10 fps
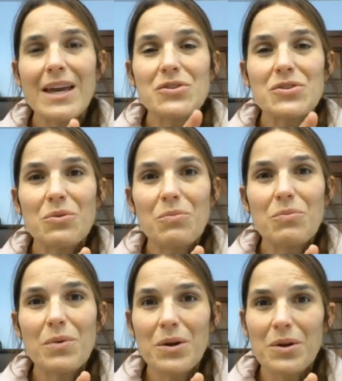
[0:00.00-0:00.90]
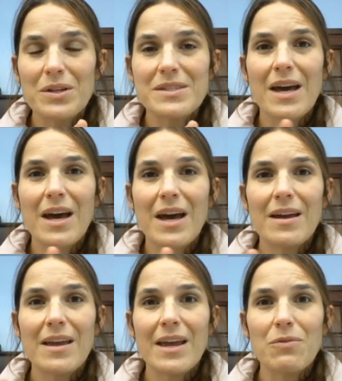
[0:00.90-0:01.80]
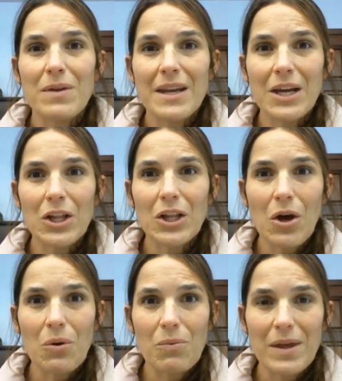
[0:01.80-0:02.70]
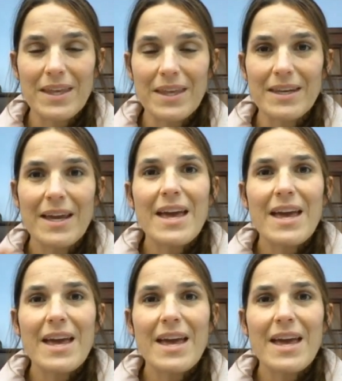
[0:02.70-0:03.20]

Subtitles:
to the words and reading along with it.